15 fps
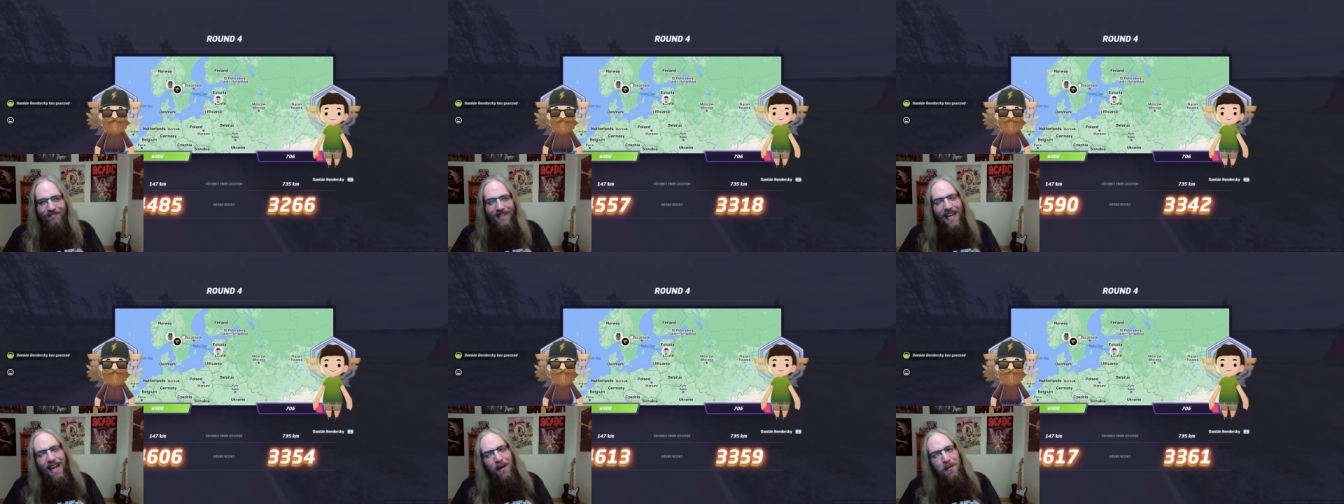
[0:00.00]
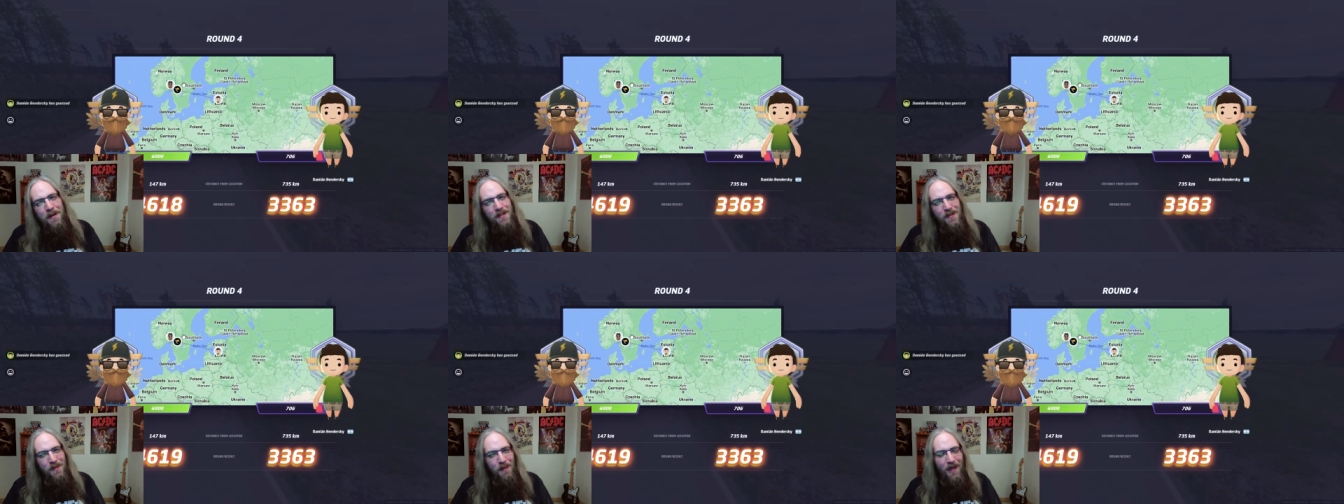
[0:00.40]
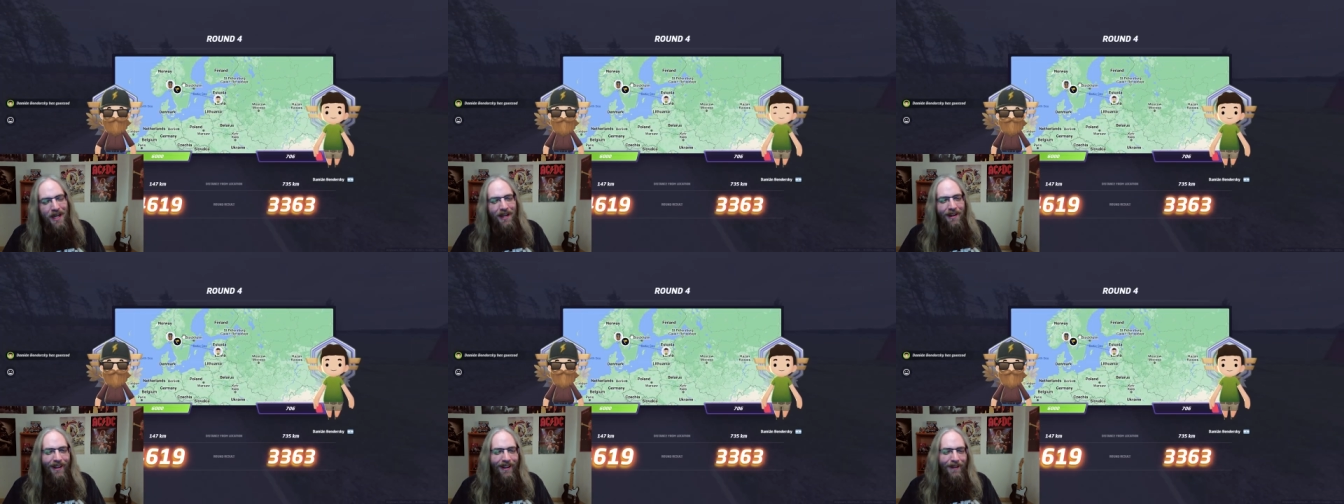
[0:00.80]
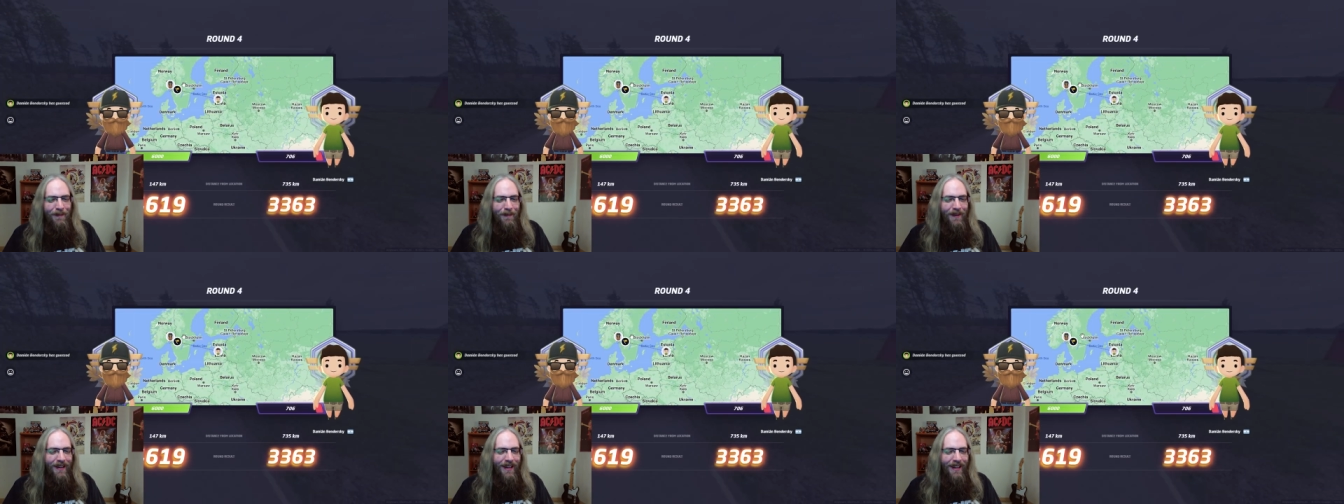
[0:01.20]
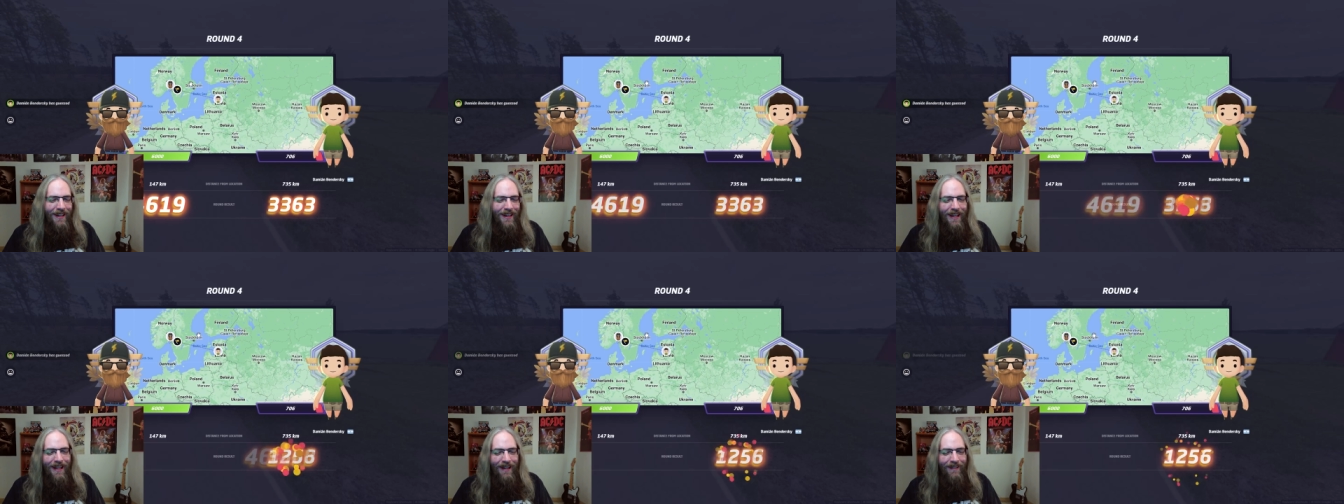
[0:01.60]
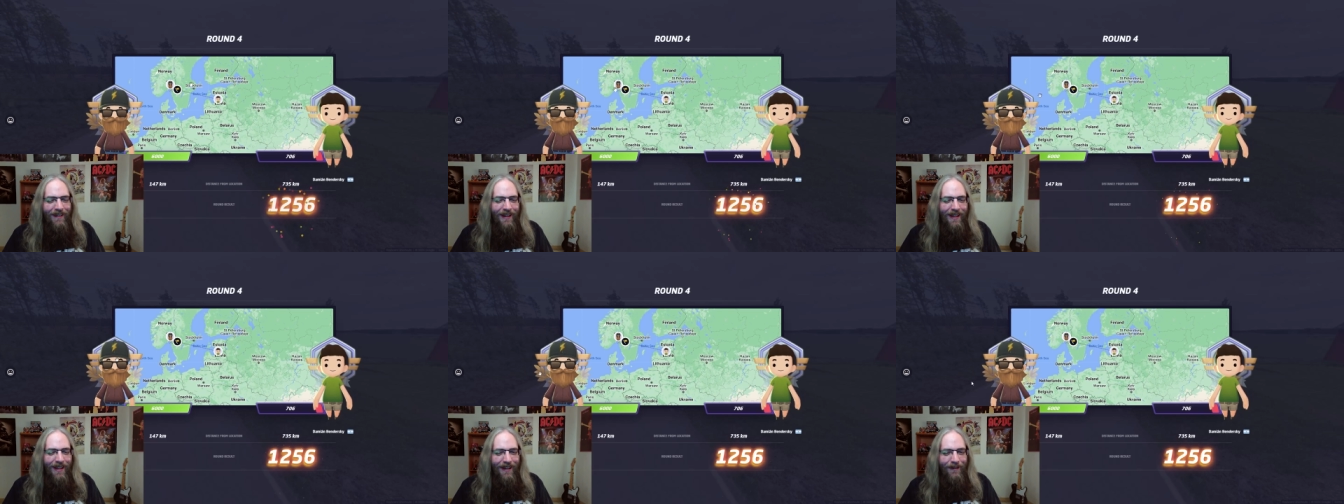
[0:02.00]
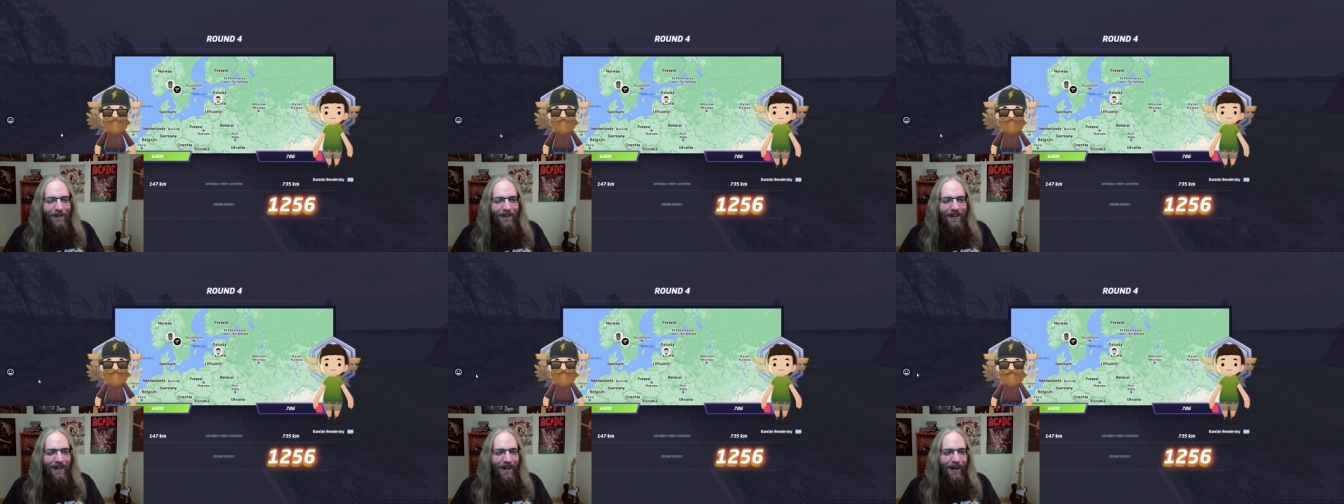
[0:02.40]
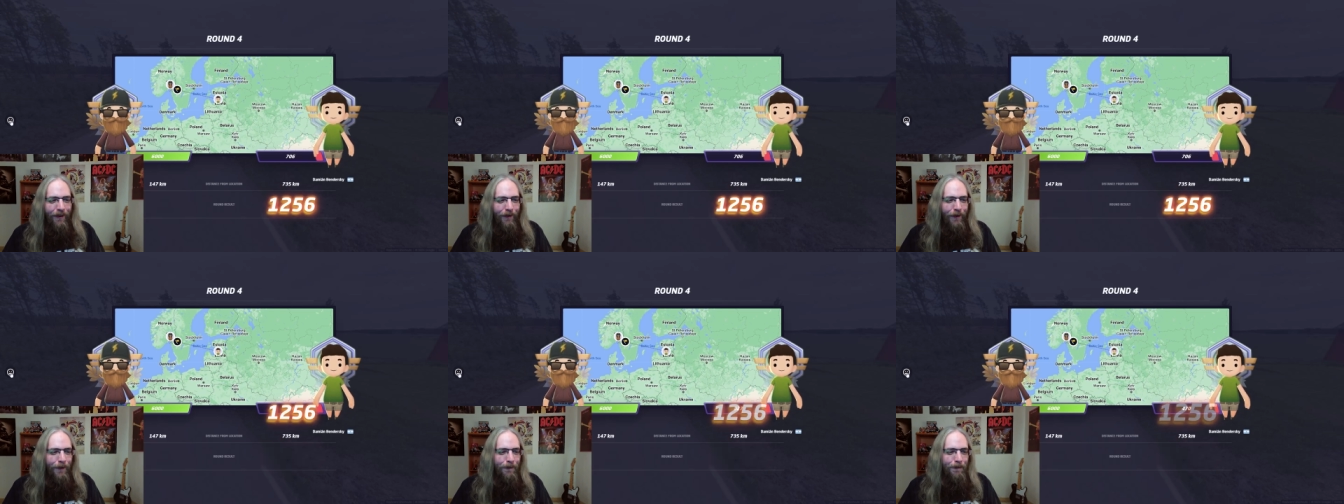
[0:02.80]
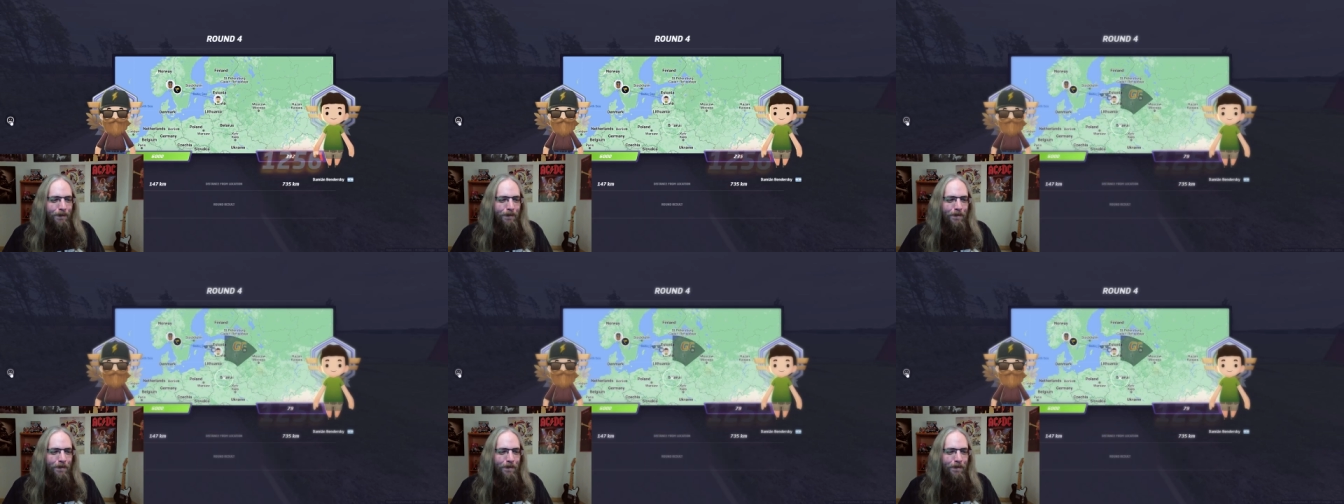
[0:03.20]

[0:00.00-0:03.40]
It was Sweden, but alright, whatever.